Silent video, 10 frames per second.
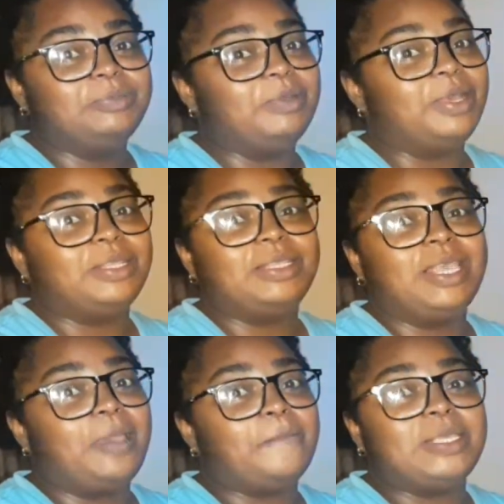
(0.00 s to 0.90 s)
But
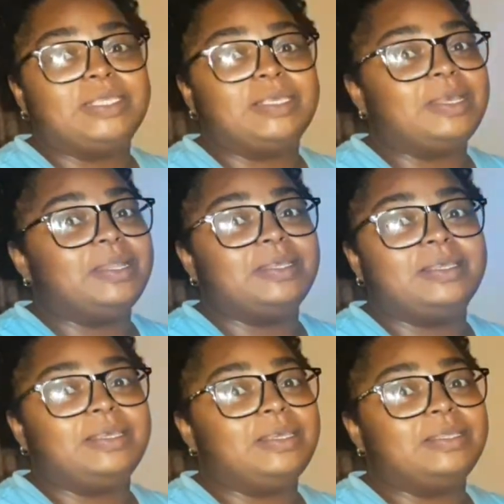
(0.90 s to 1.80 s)
yeah,
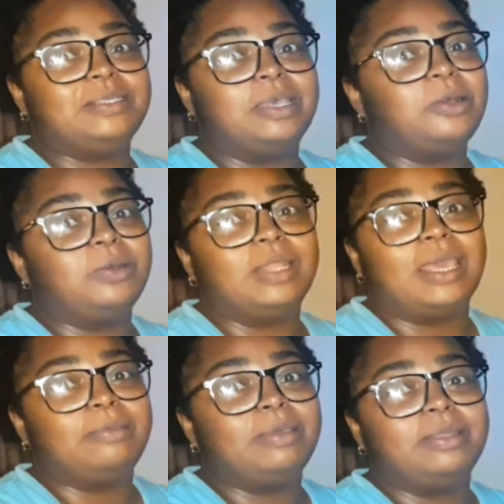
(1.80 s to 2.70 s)
basically in town,
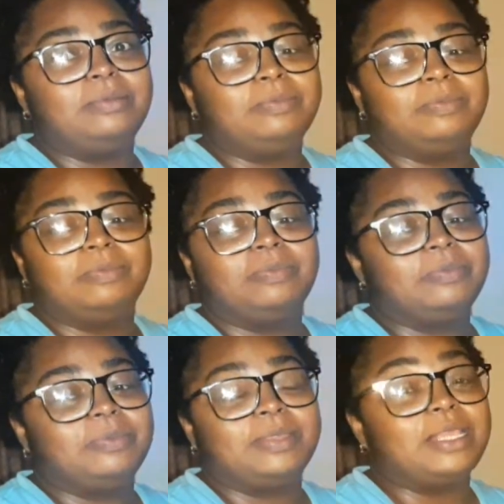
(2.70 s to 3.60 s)
Lyman,
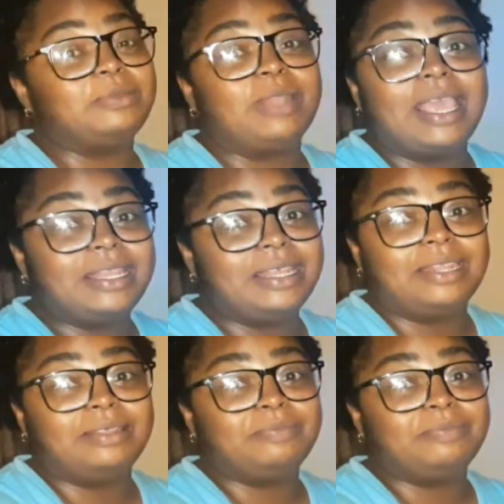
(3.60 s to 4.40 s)
that's what I did.